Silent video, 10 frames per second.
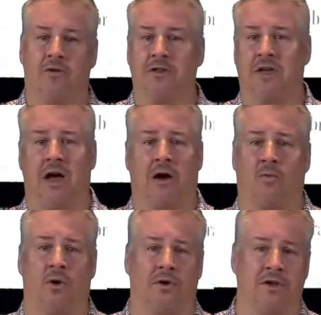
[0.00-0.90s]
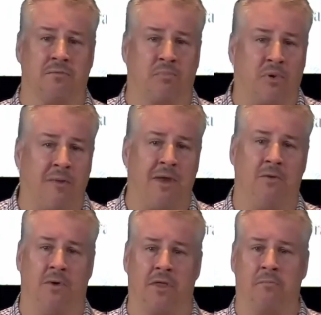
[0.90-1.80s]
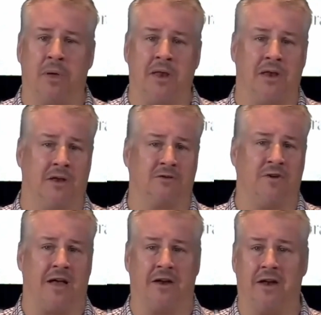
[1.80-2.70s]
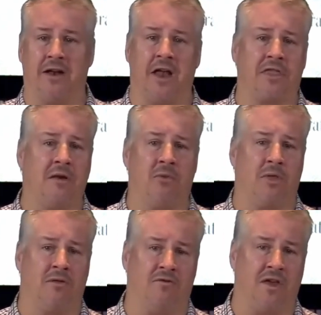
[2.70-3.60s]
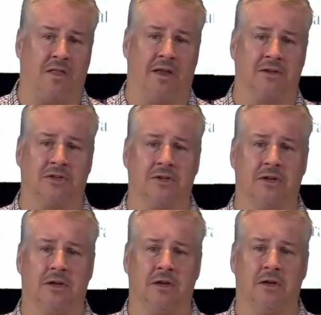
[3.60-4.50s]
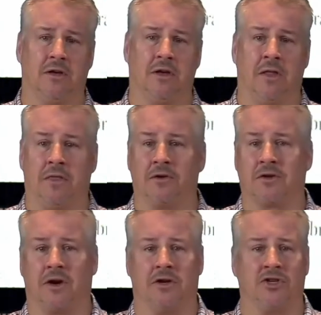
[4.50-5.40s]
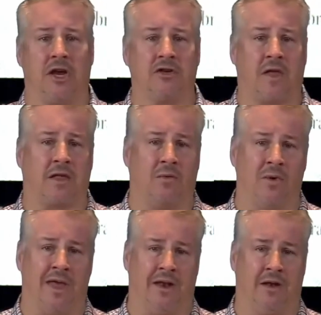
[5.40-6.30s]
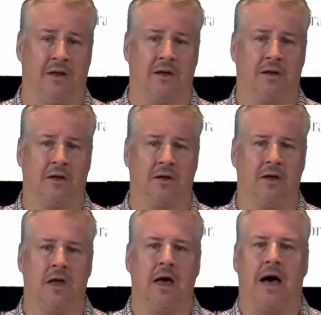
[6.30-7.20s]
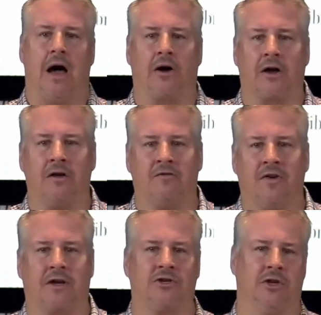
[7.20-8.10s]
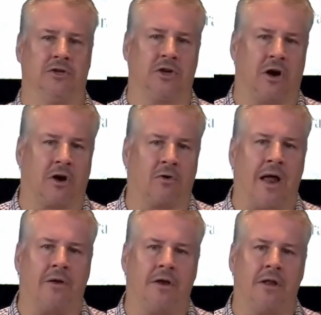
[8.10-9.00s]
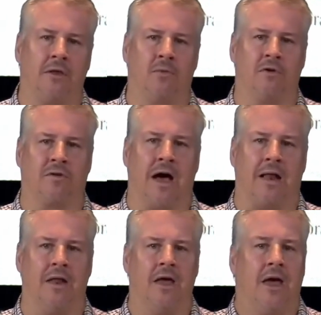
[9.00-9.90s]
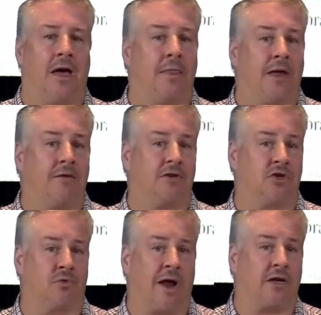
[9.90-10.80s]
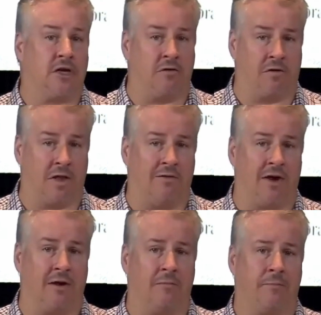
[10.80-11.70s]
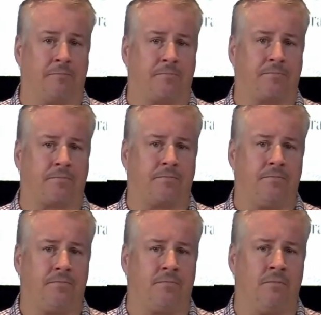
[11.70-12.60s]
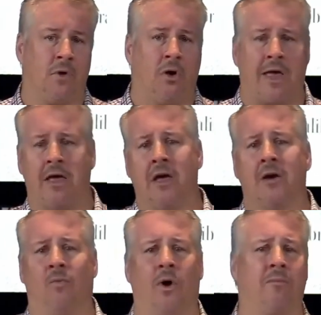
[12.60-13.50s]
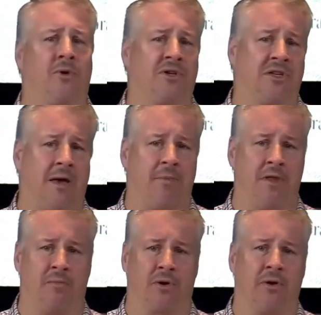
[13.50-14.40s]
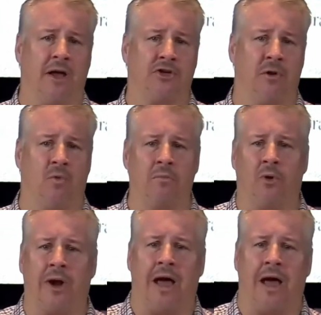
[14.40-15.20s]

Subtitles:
Friends, our world is brimming with opinions founded in nothing more than feelings. And those are going to change like the wind. Our convictions are grounded in the word of God, and they give us direction for living. Okay, one more step in the progression, one